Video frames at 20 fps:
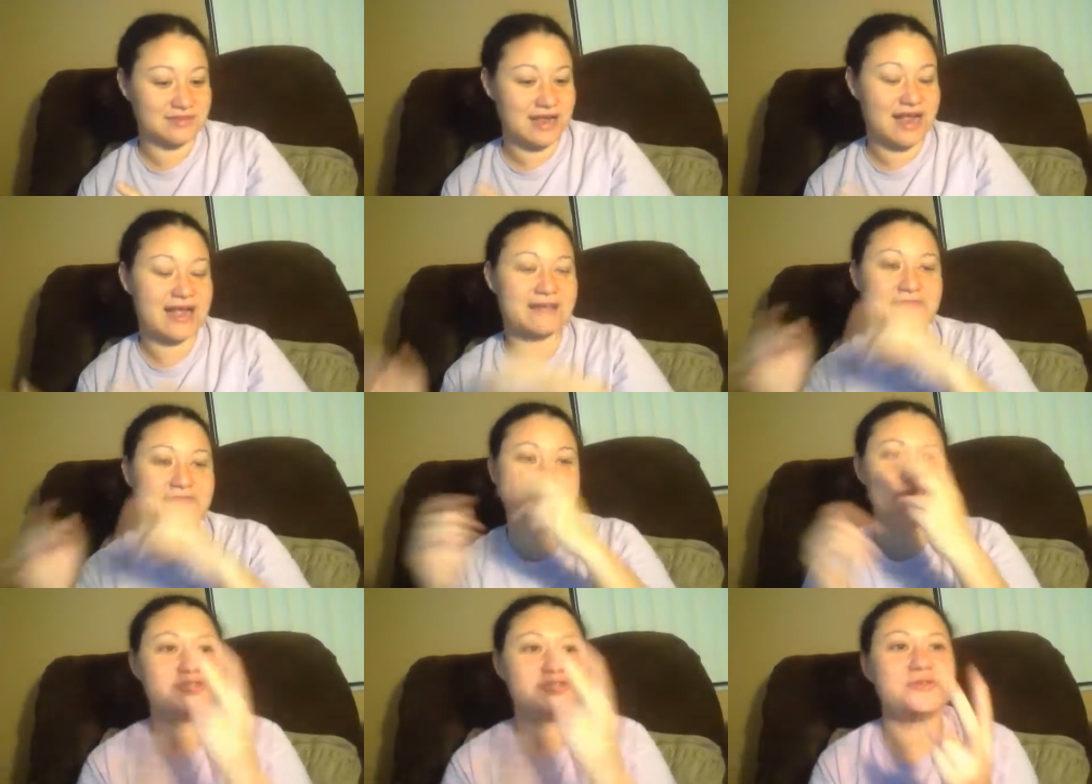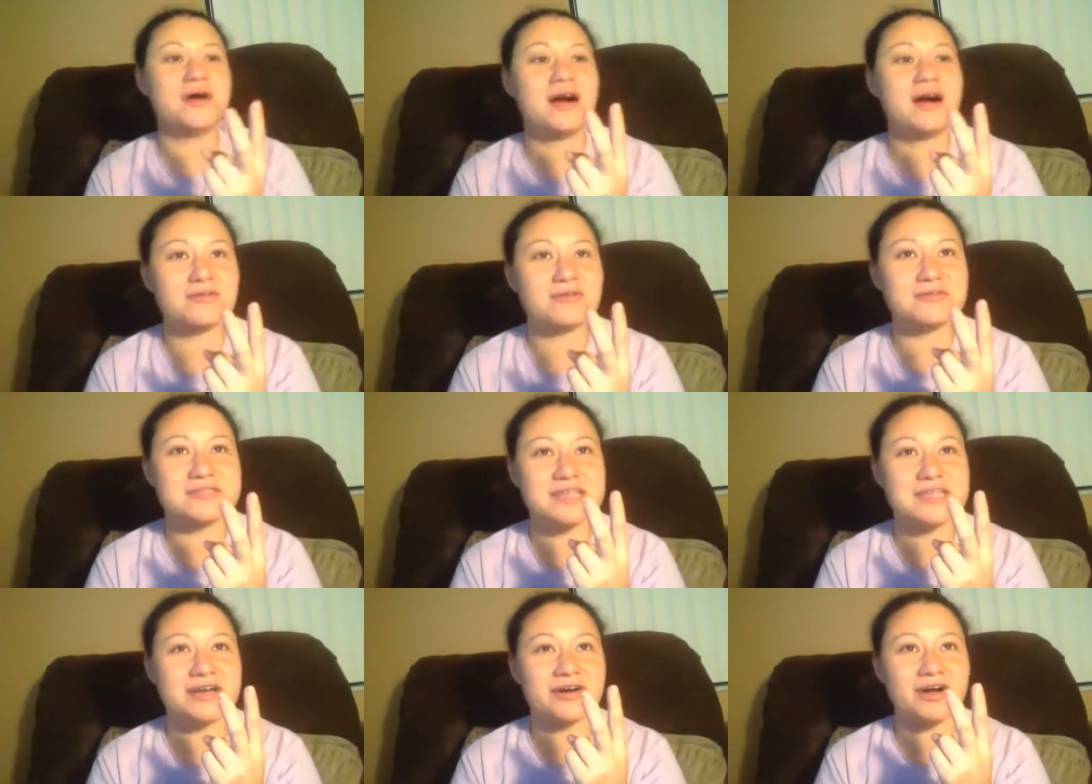I have two
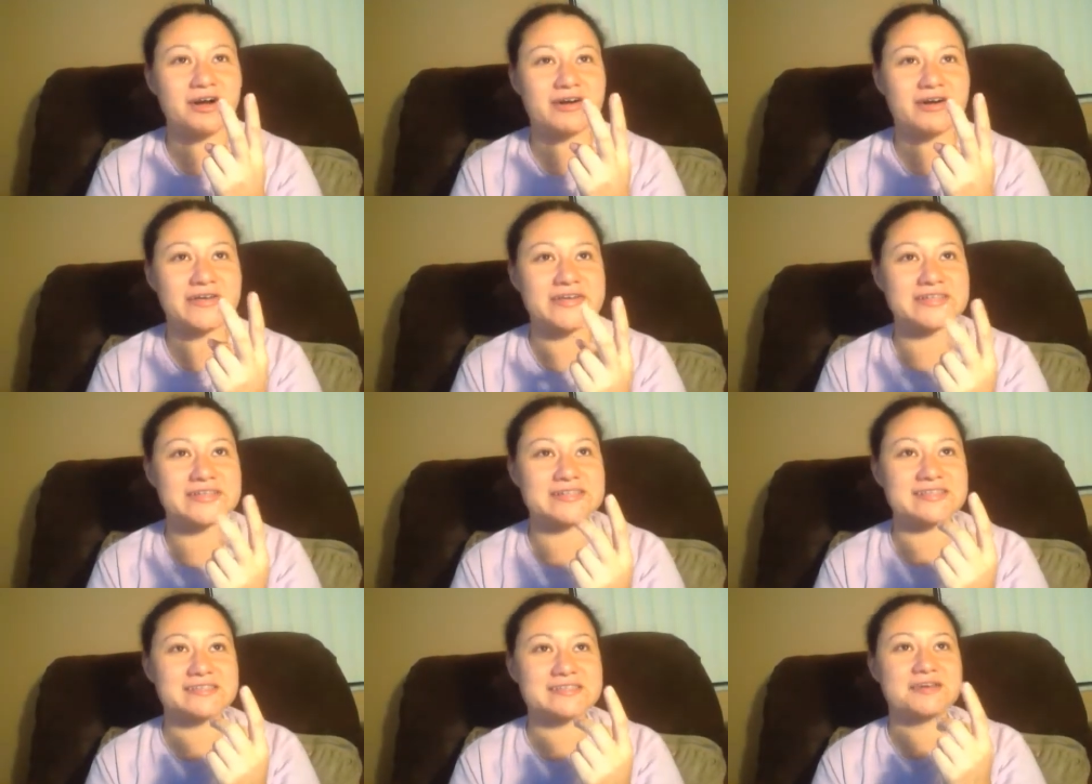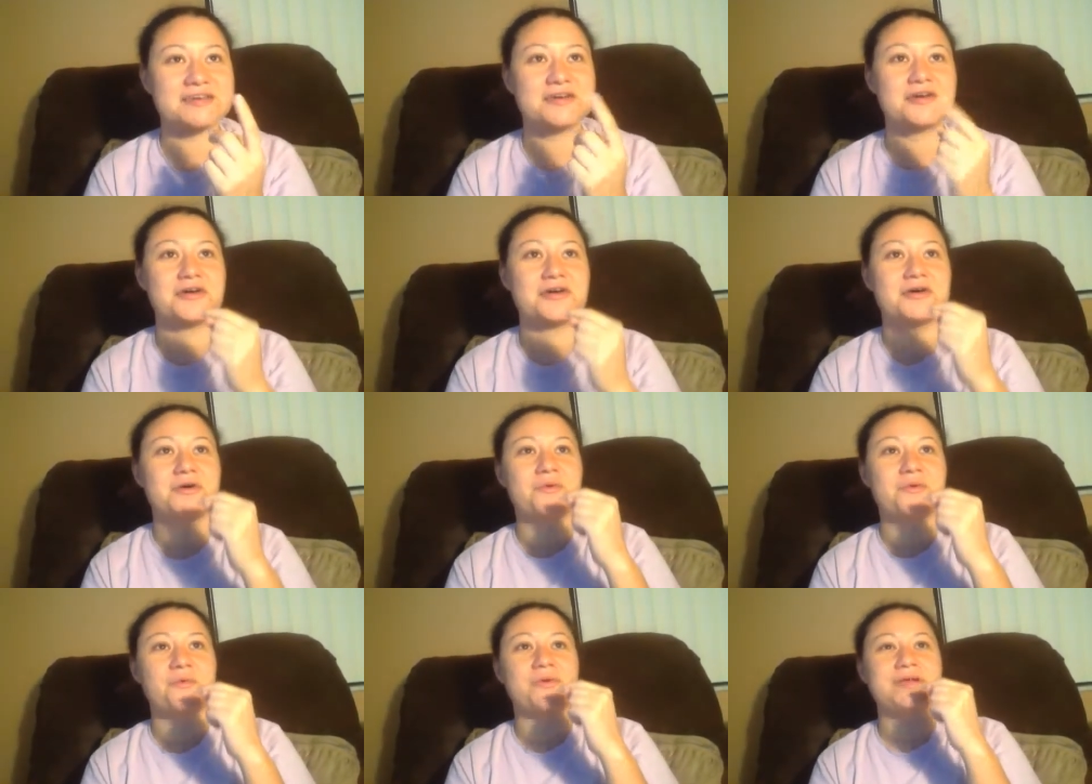uncles that are artists
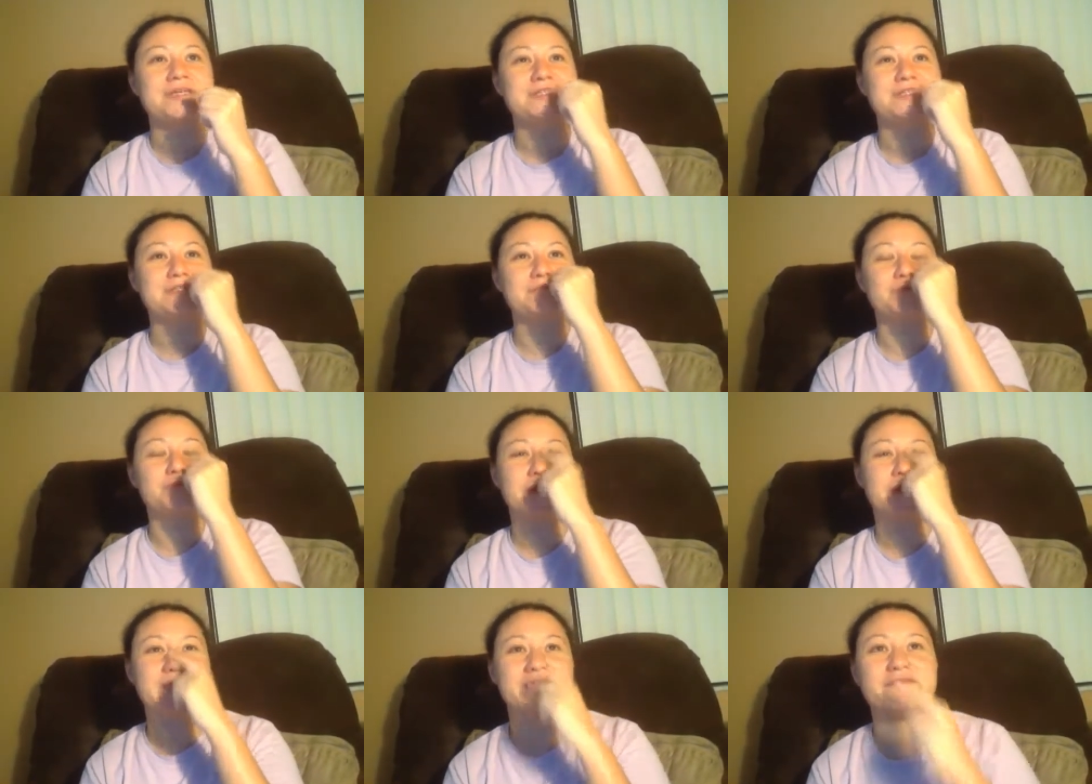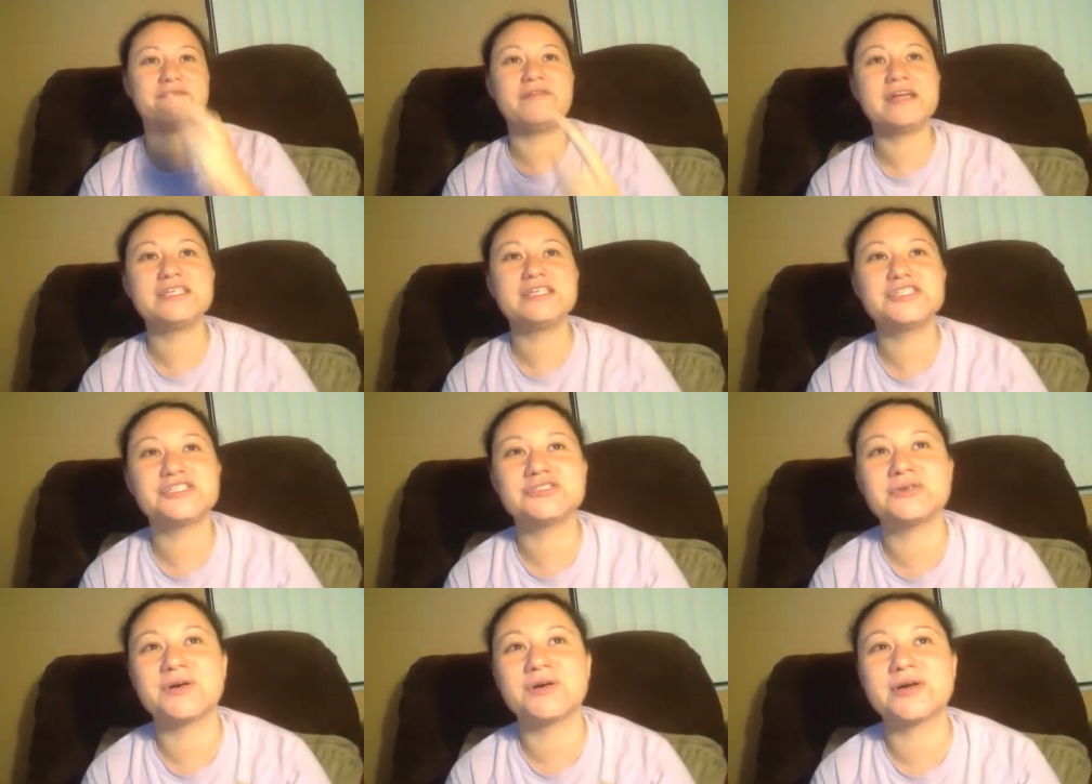one is a more
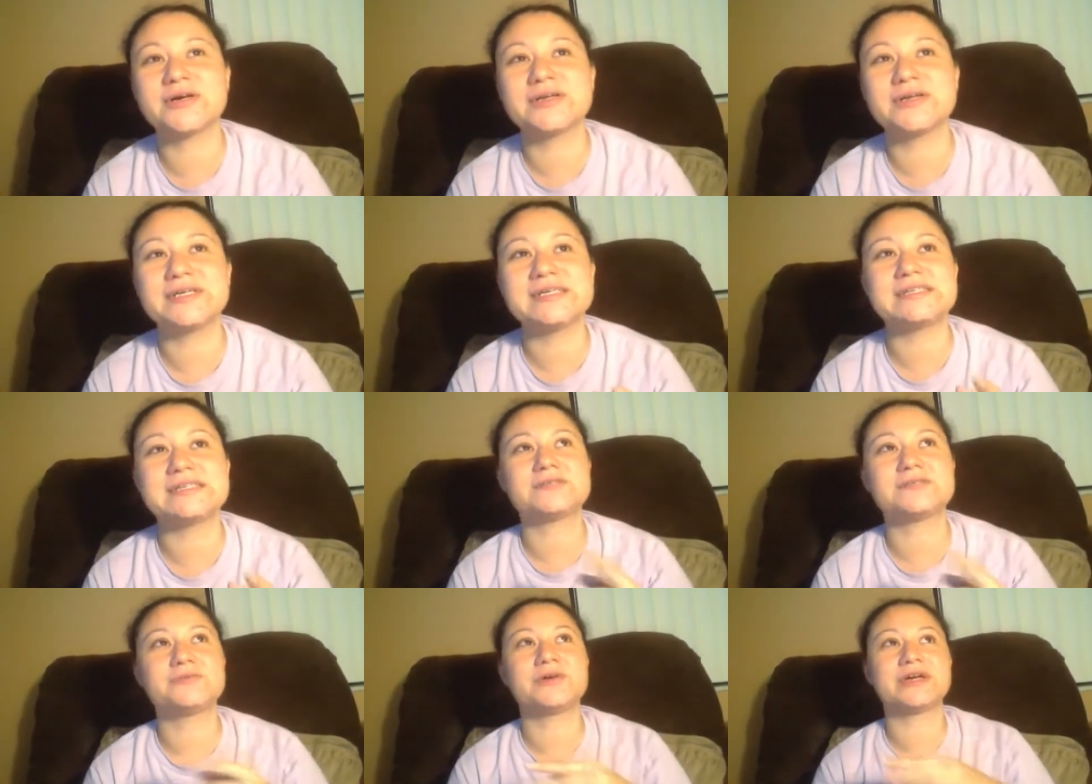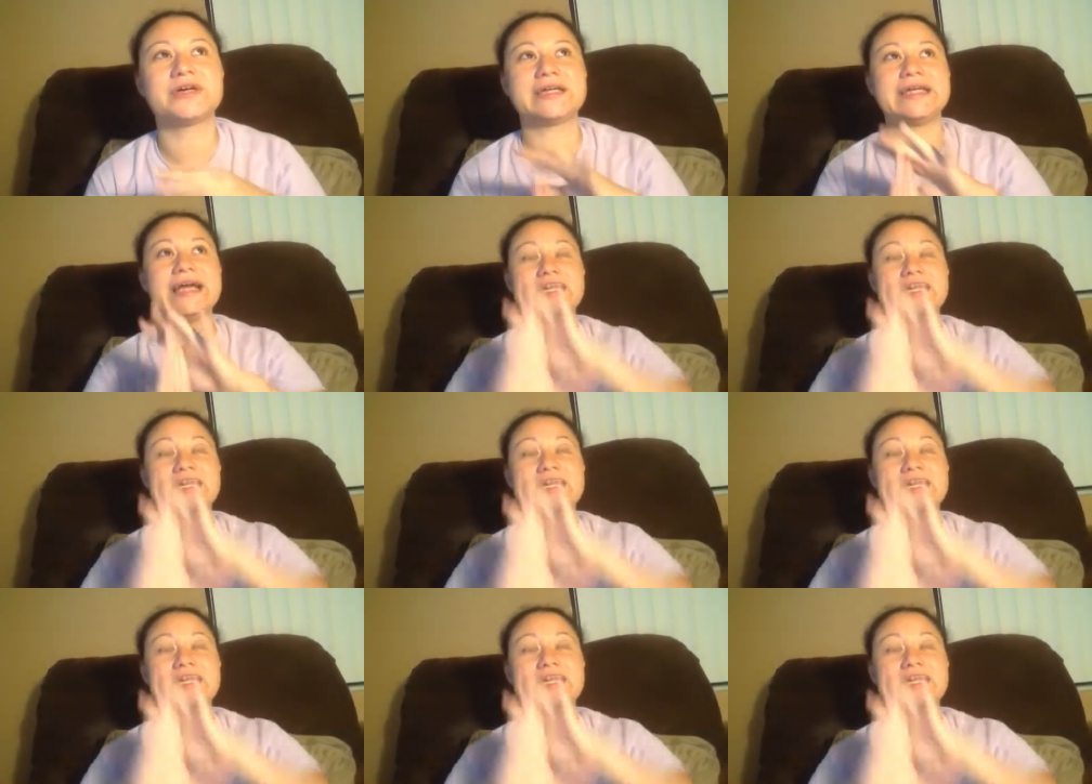conventional artist where